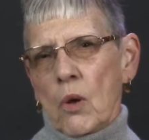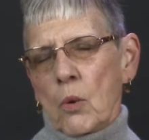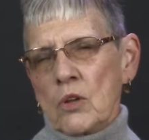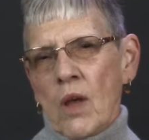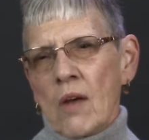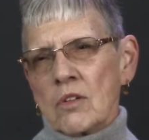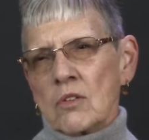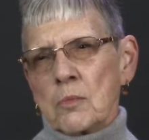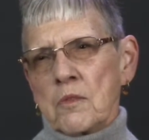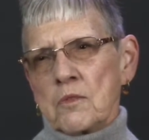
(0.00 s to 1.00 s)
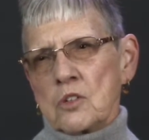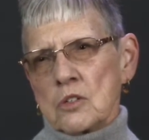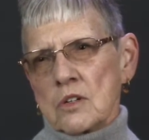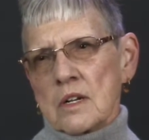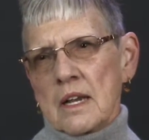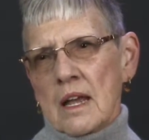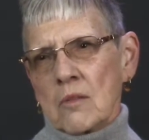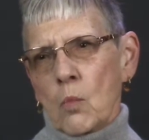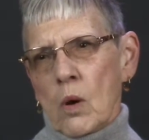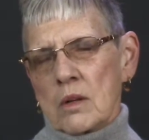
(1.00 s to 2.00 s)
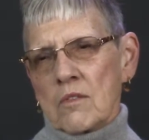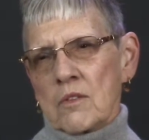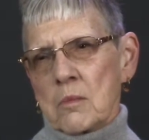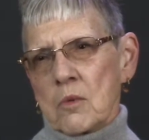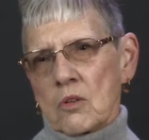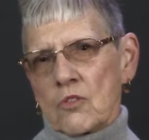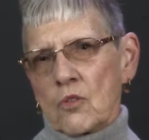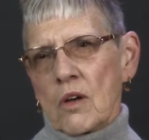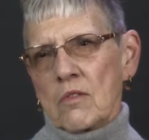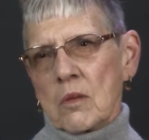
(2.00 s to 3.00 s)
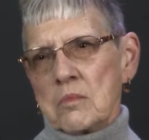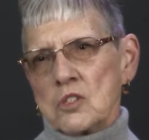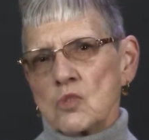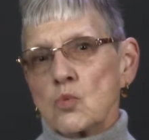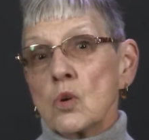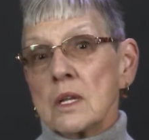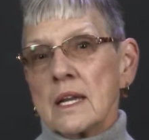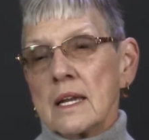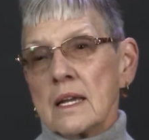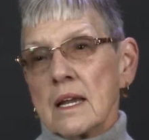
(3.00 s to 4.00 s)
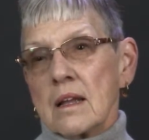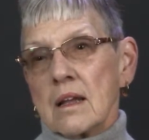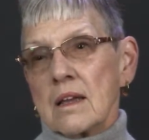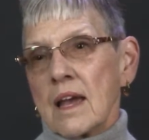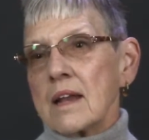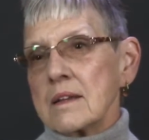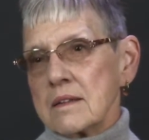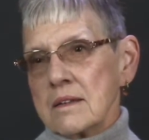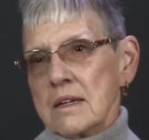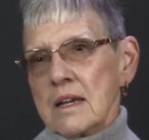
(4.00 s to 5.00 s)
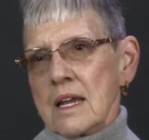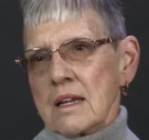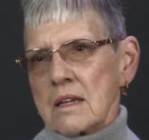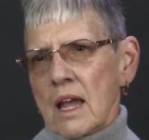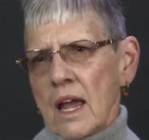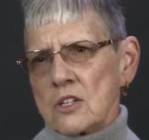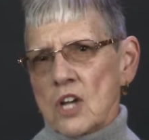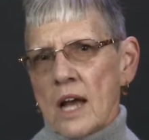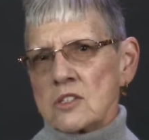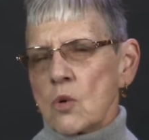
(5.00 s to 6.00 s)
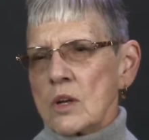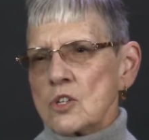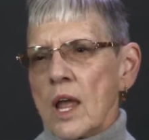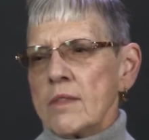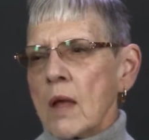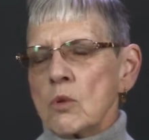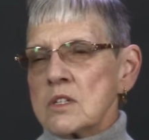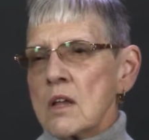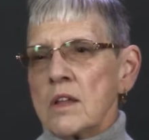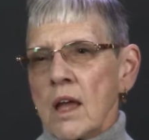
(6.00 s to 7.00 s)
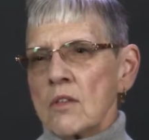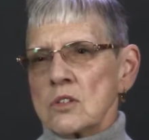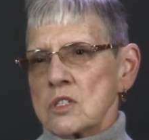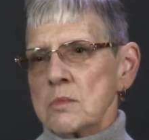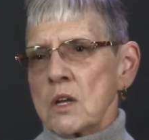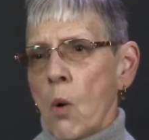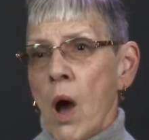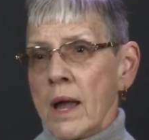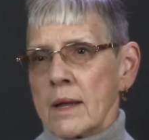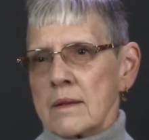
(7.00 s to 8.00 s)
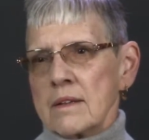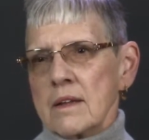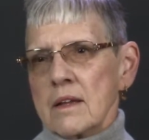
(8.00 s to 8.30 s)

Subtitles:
when you have a group of children and one of them or two of them just really get it, engage, ask questions, and they will tell the others to be quiet.